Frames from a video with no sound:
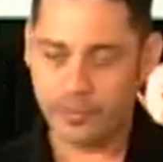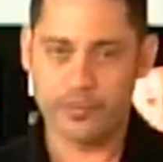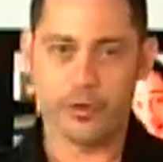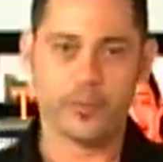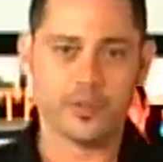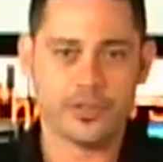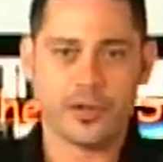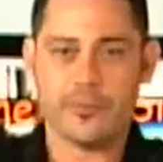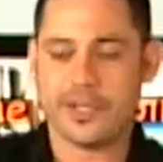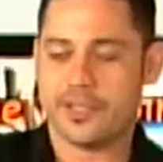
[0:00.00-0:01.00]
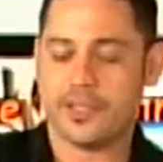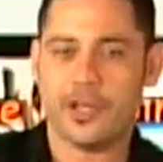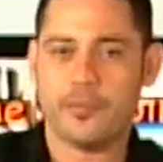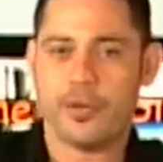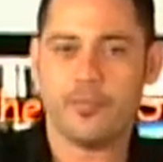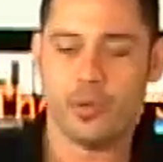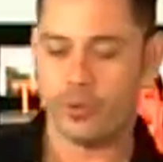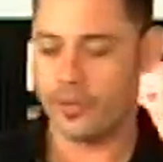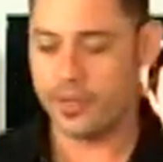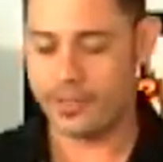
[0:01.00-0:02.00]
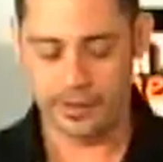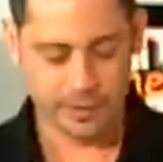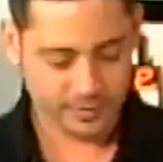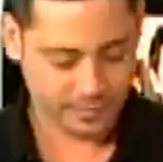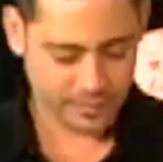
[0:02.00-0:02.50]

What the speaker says: going to start mixing it up in our bowl right here.